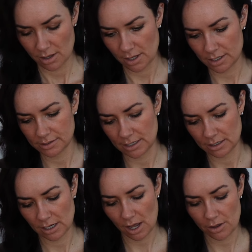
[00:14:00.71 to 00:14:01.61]
that is
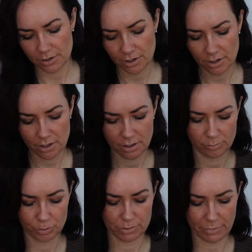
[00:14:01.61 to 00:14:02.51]
in the other, put